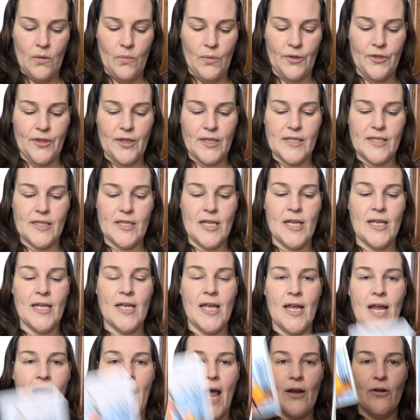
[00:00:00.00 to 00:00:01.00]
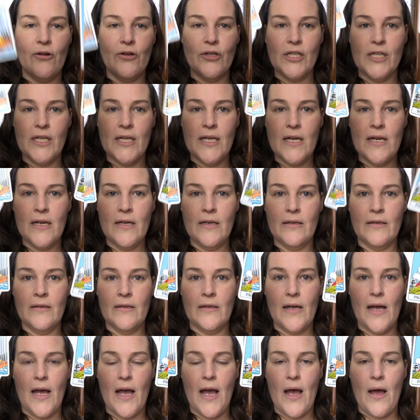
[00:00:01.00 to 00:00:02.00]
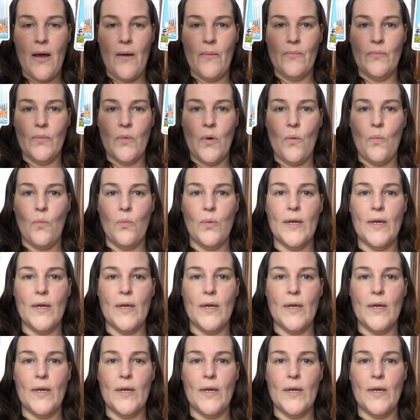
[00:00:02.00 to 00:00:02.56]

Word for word: with this thinking energy, um,